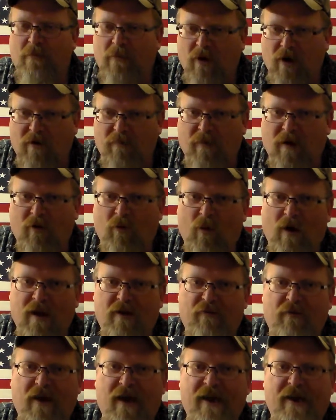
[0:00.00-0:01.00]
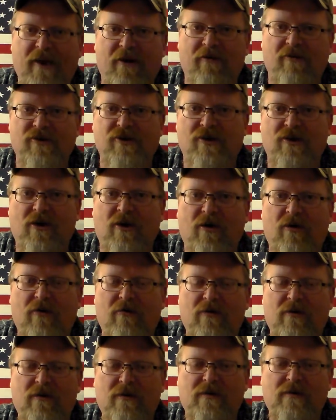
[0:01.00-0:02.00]
Married my wife 8 years
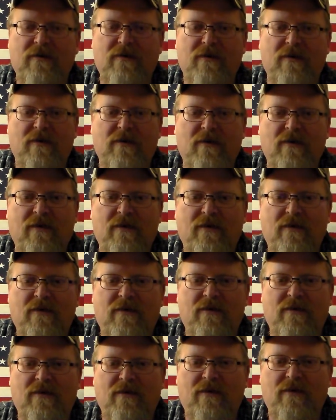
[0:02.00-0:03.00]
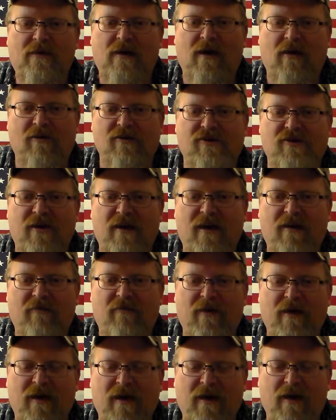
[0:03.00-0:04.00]
ago. I also
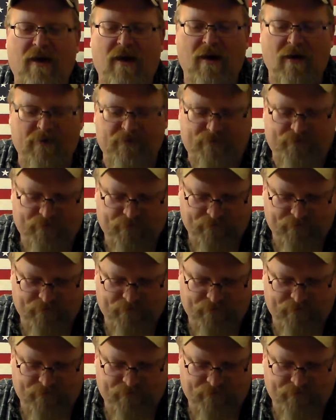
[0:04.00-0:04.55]
have a,